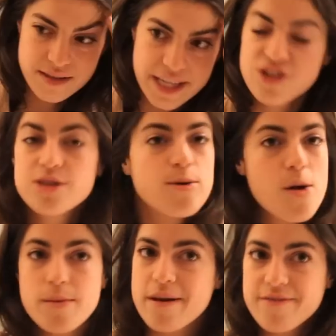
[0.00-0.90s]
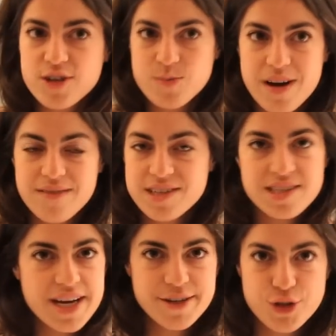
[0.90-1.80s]
Like she bought me my first pair of
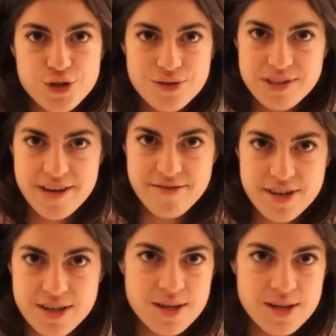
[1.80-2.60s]
designer shoes ever.